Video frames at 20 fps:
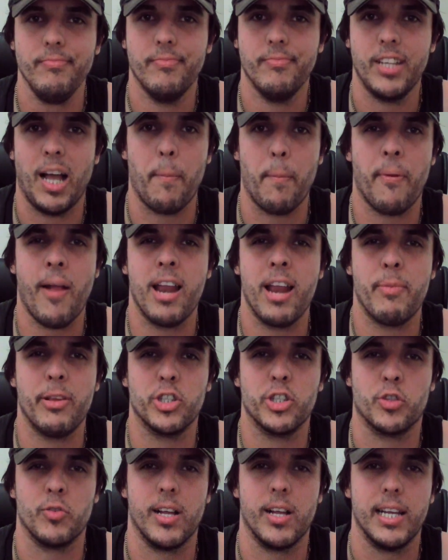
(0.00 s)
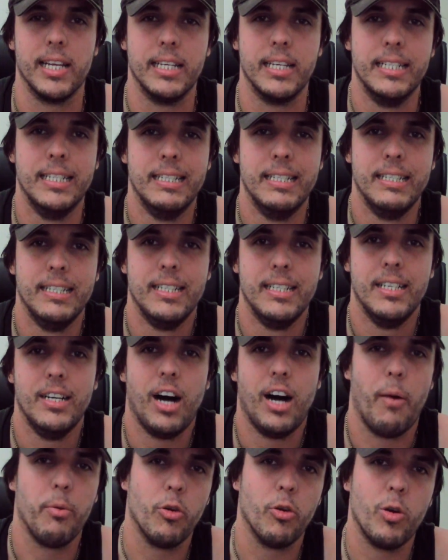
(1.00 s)
I'm proud to be Australian.
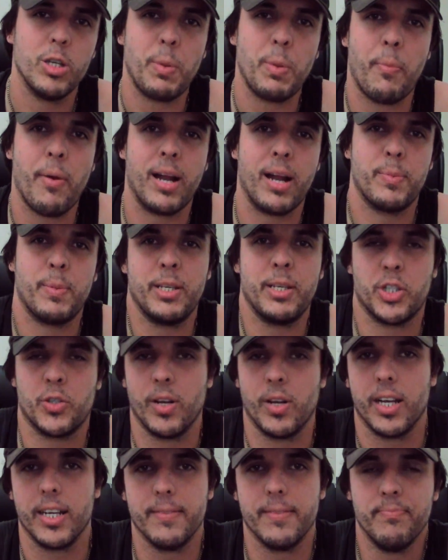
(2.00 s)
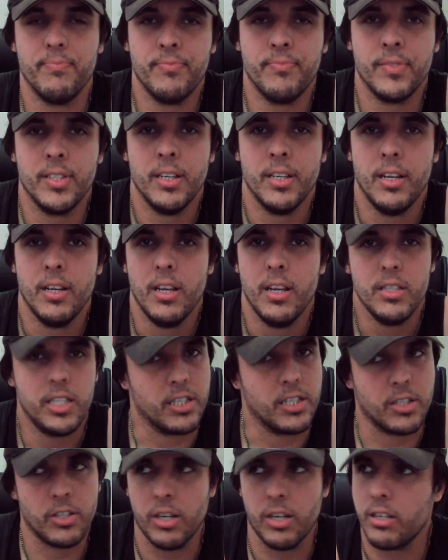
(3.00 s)
I will always be proud to be Australian. This
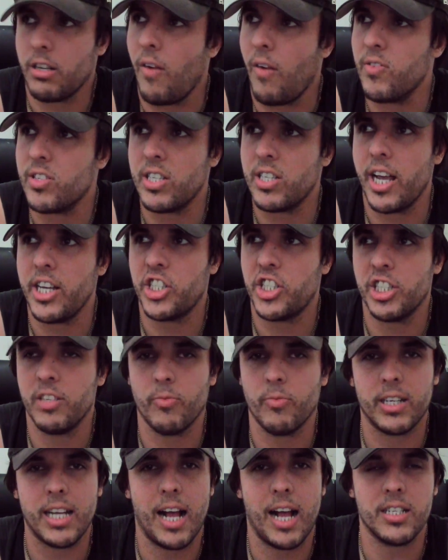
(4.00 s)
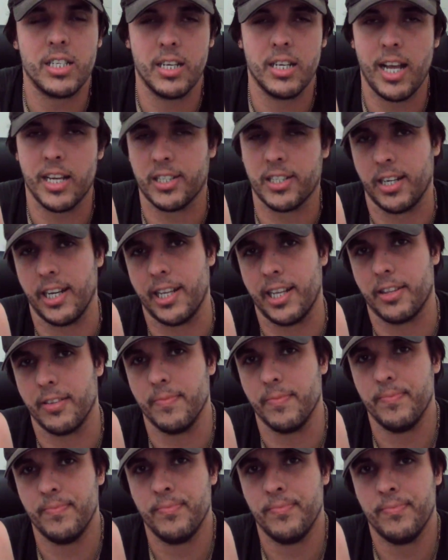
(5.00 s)
is not a conversation in regards to the national anthem.
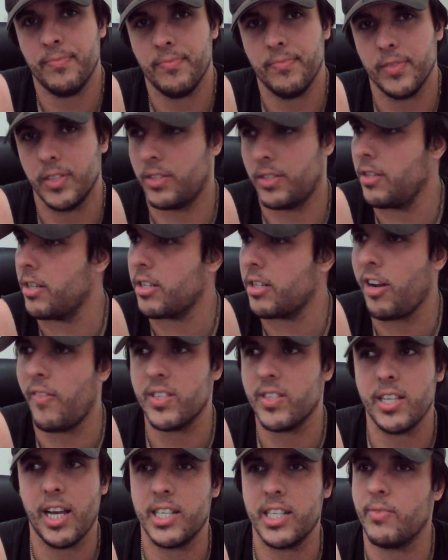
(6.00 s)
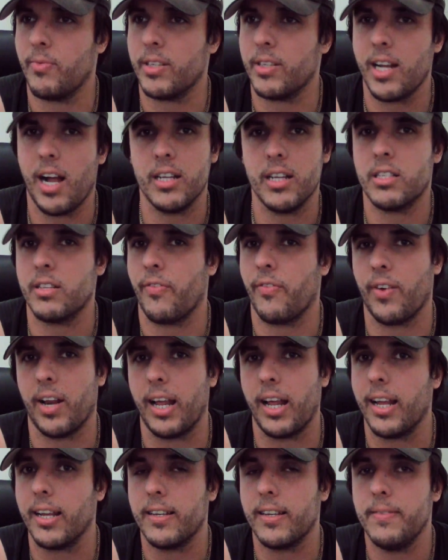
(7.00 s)
There's not a conversation in regards to the
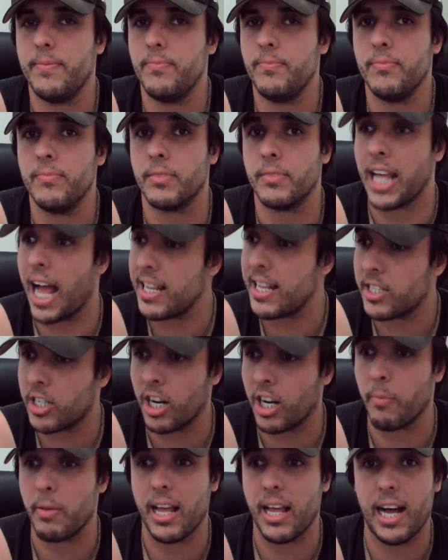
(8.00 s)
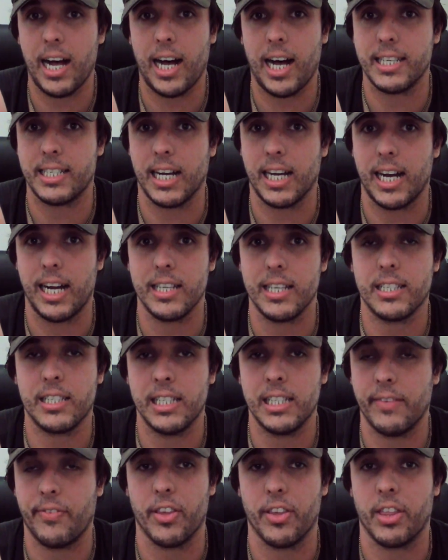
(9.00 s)
flag. That's going to be a hard task
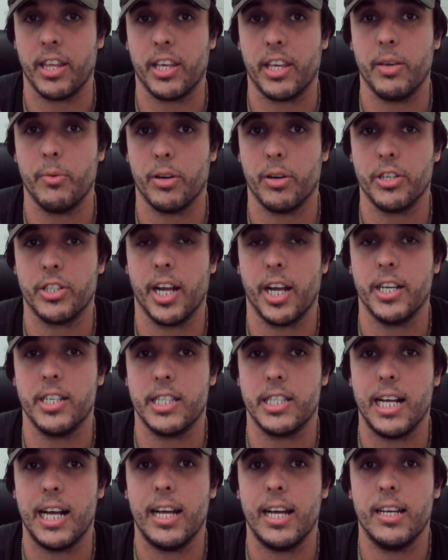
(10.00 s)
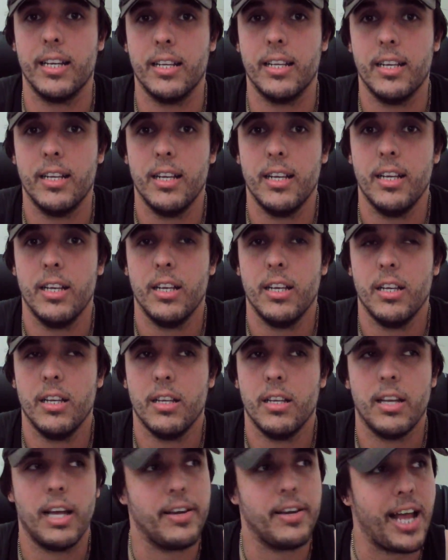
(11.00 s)
if you think you want to change that.
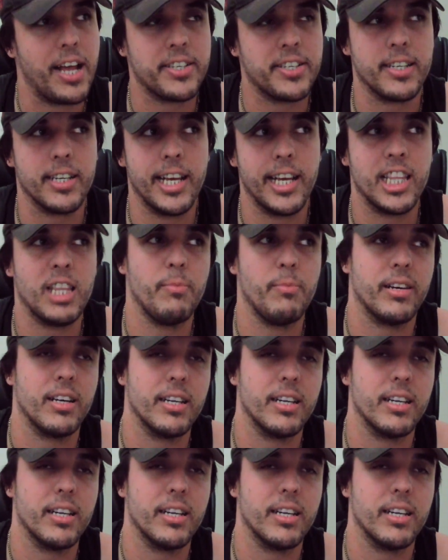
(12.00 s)
National anthem I'd